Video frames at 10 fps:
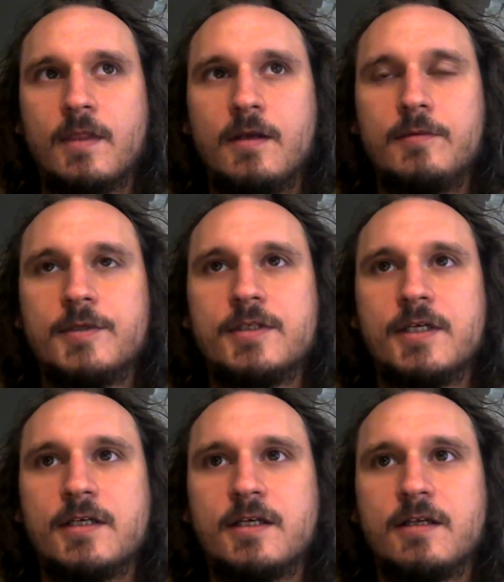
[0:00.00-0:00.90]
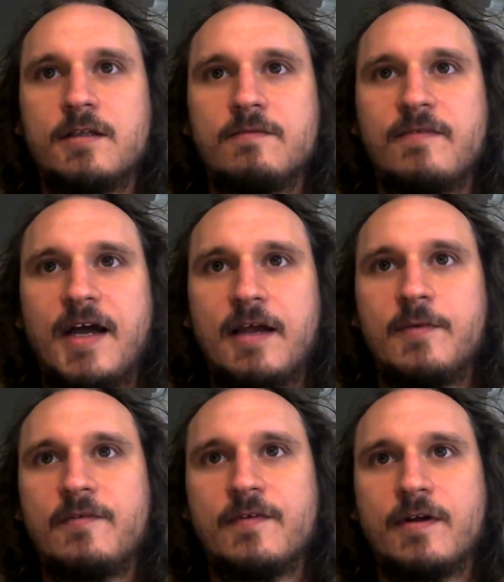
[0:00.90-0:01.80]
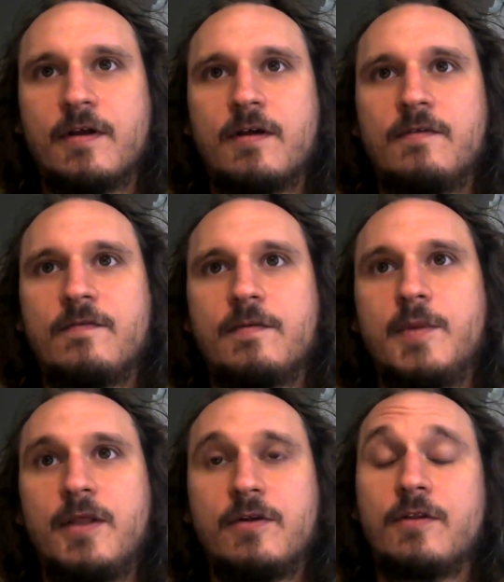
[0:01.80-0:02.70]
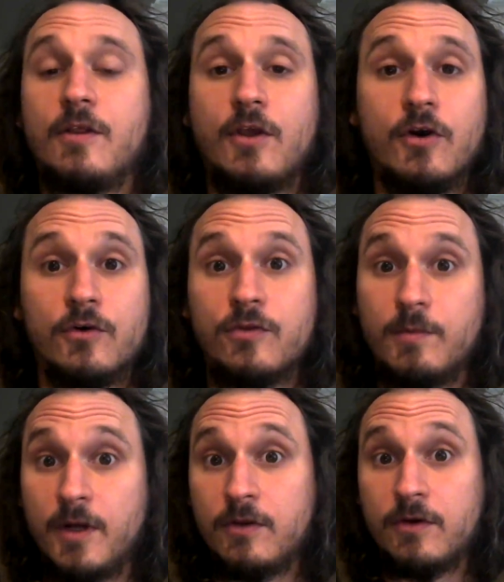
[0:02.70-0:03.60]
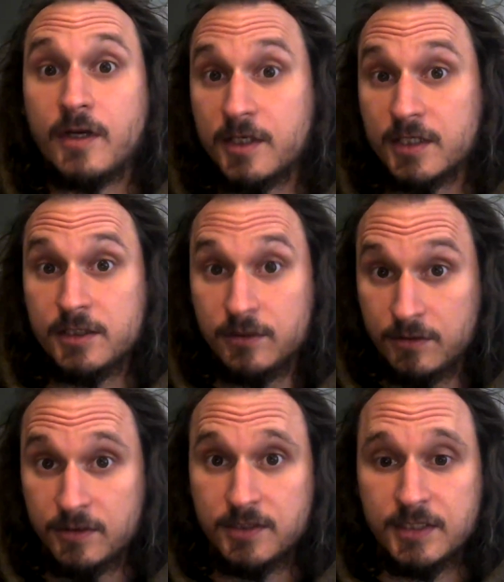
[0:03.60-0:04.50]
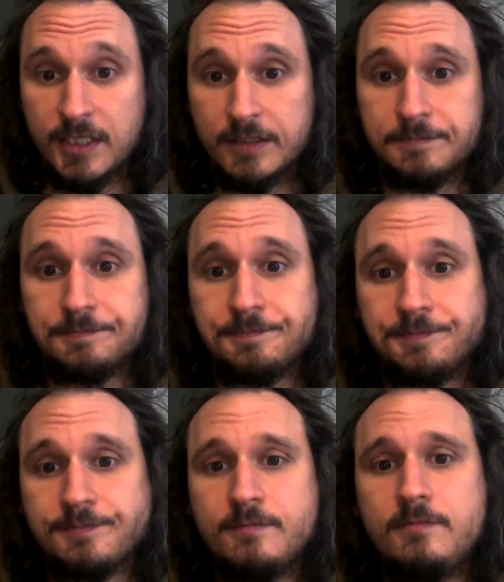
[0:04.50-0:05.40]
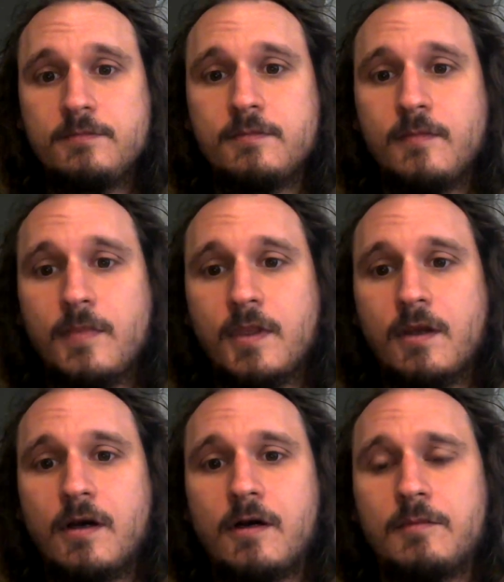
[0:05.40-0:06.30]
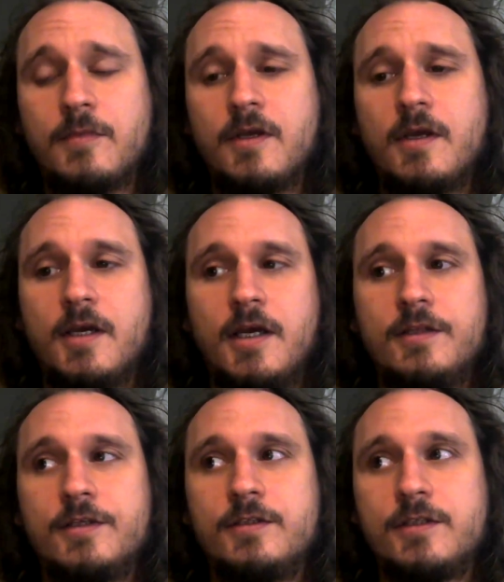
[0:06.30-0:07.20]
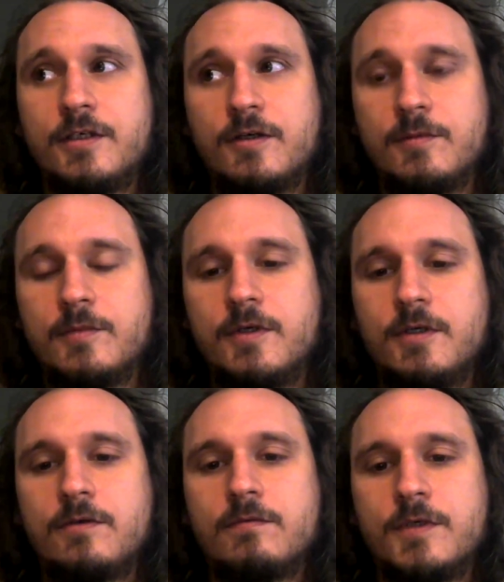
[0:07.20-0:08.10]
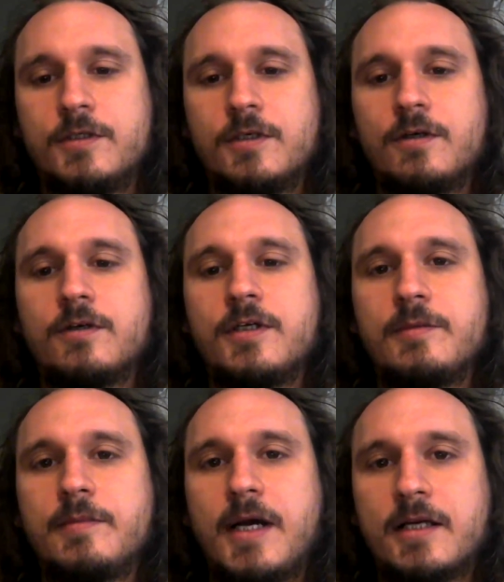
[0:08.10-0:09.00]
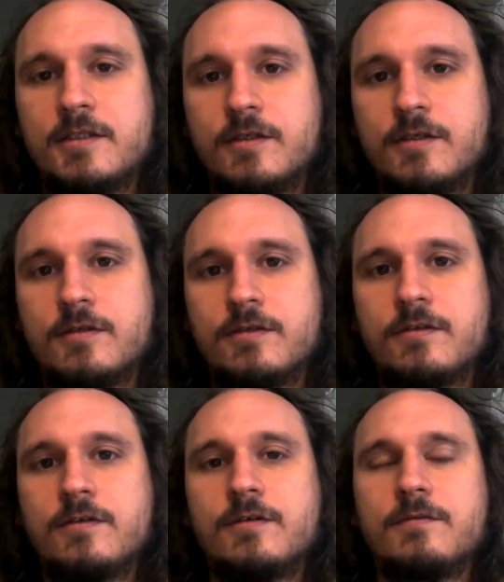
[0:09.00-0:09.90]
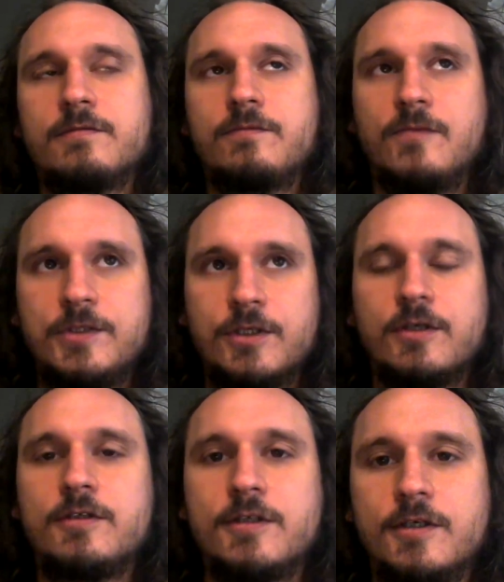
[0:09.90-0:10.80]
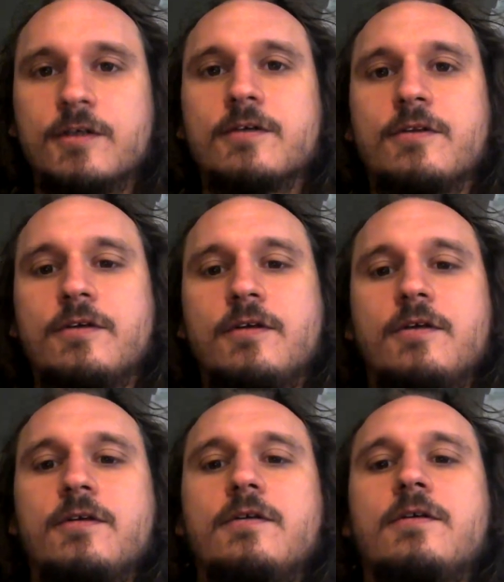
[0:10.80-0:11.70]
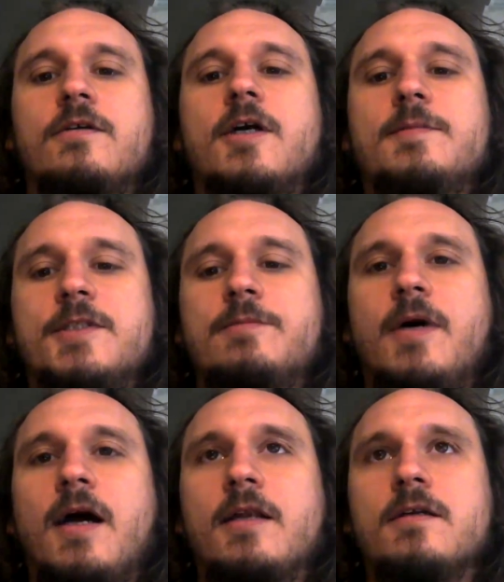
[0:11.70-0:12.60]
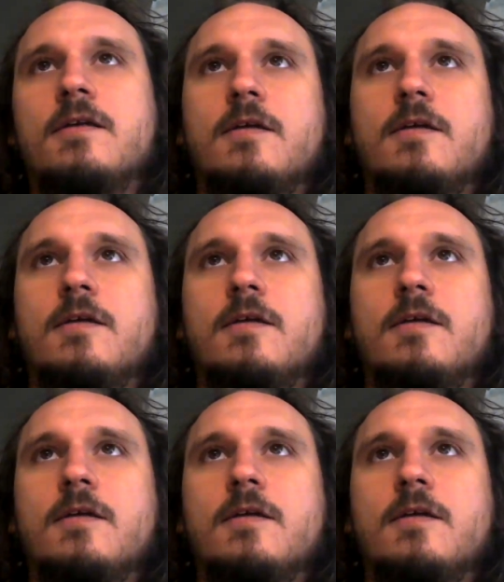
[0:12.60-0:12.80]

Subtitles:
almost like a vibe of a mother, the Earth Mother, I guess you could say. And the term returning back to Earth or return to Earth comes to mind.